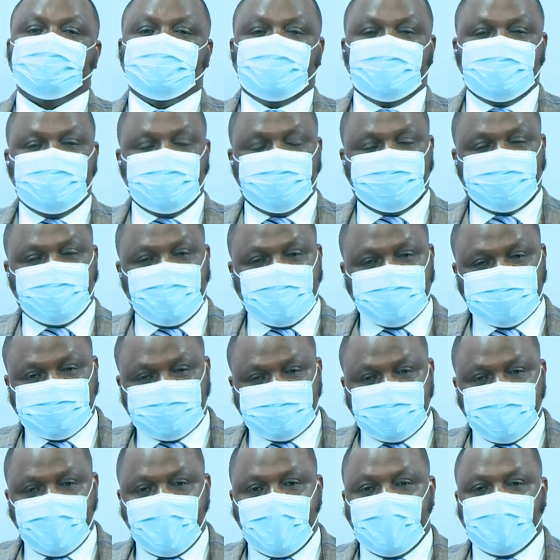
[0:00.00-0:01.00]
The liver
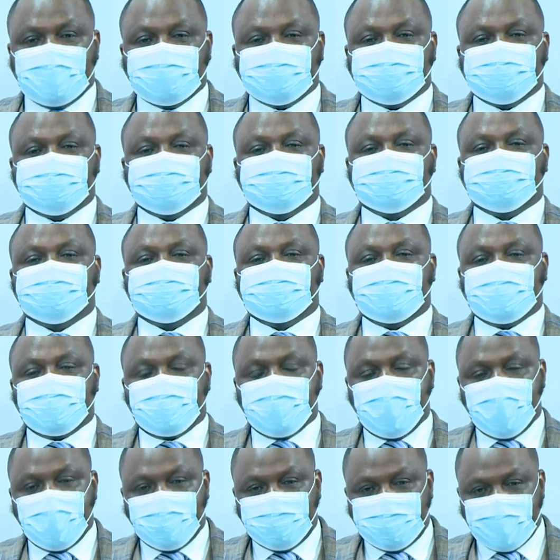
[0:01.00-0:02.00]
is there, the
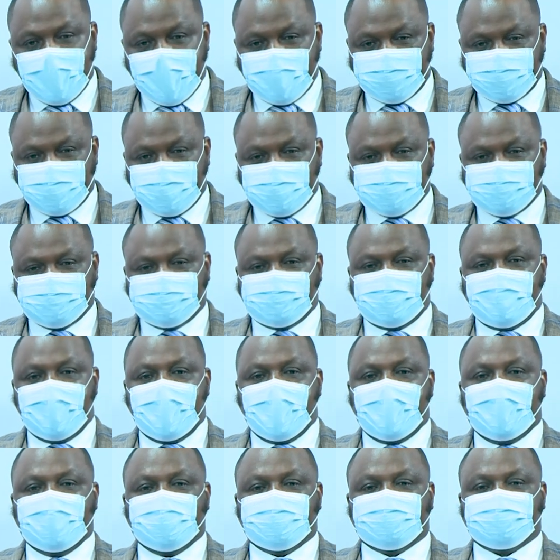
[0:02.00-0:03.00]
gallbladder is
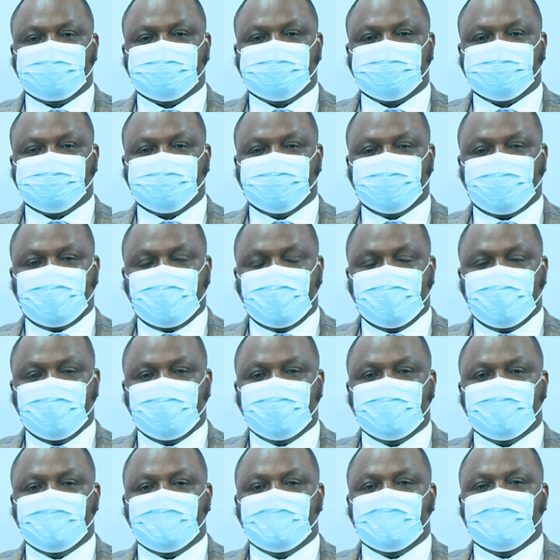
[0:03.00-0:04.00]
there,
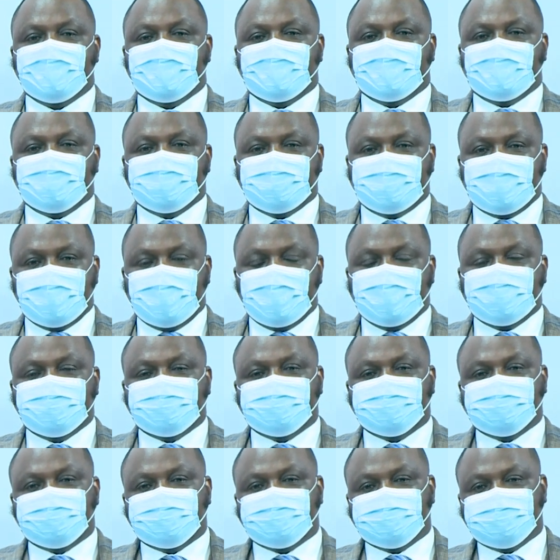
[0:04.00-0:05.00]
okay?
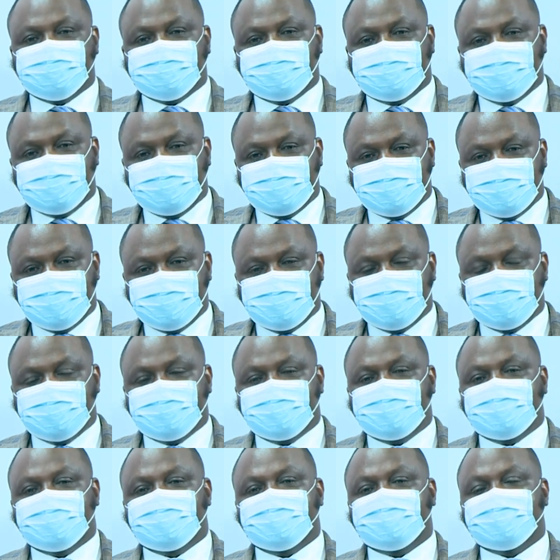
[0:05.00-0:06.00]
Then
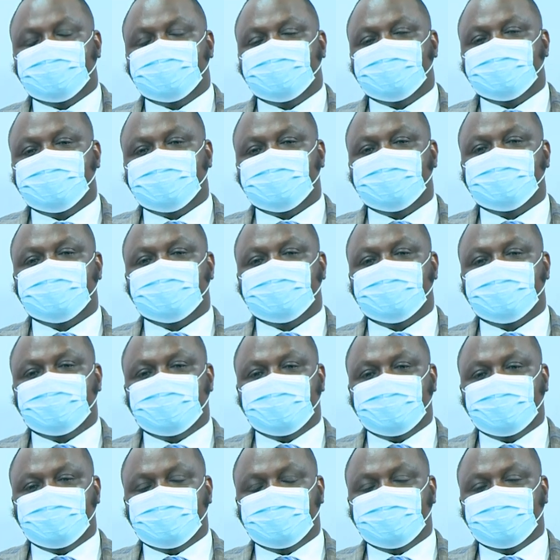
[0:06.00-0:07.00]
the
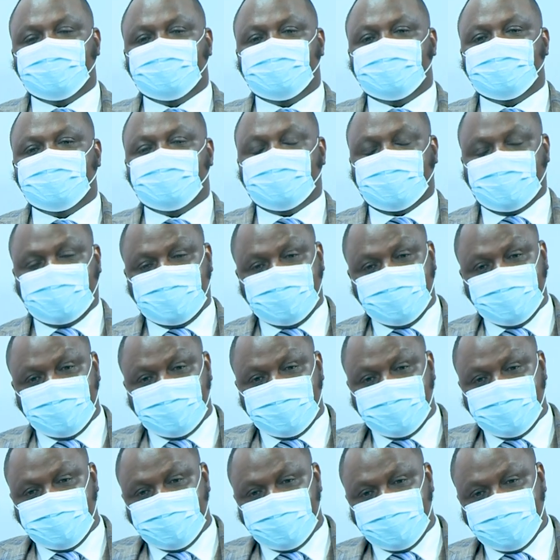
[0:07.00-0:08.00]
the the
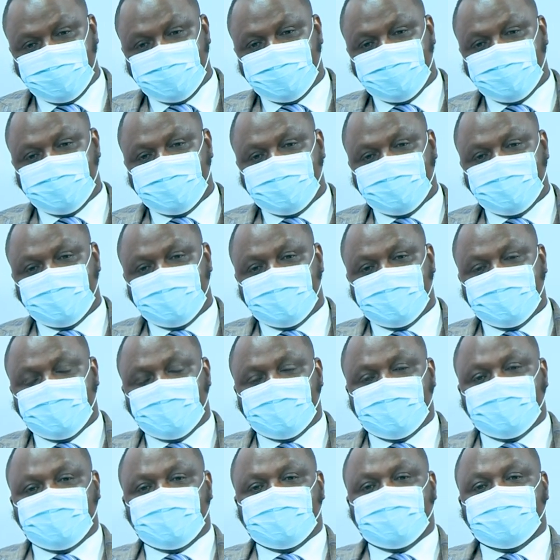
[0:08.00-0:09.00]
kidney,
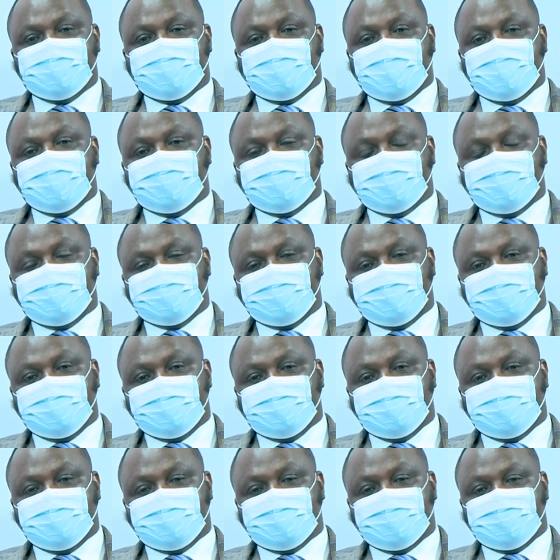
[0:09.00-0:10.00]
then
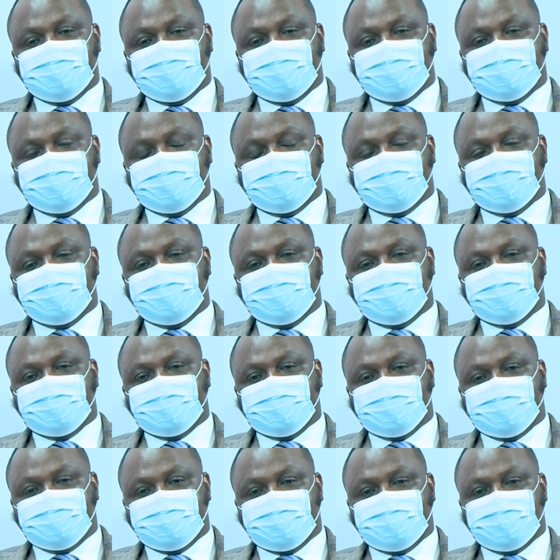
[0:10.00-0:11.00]
the
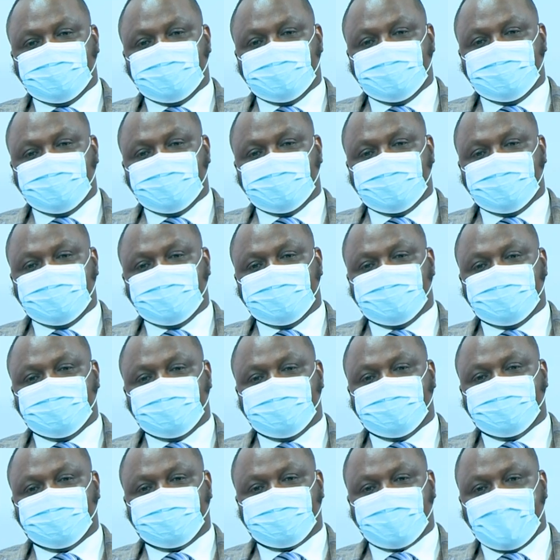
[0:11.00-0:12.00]
the the
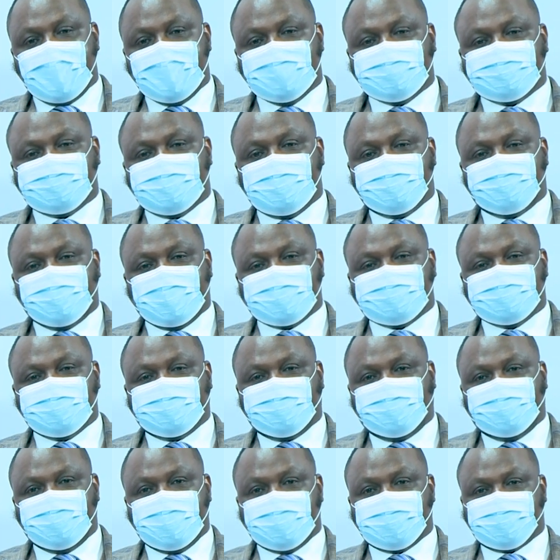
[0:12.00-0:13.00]
right
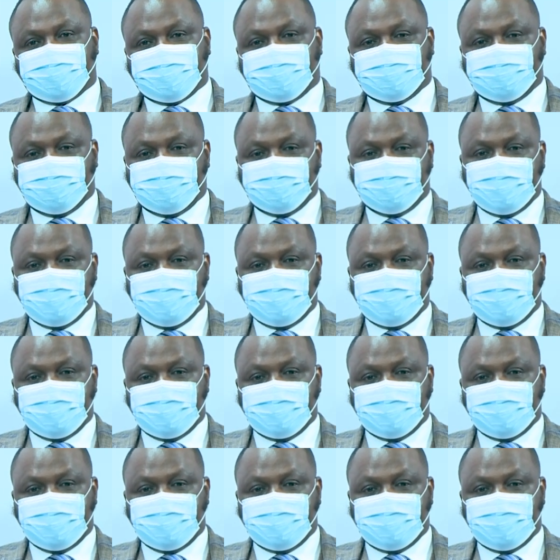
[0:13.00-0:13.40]
hepatic flexure.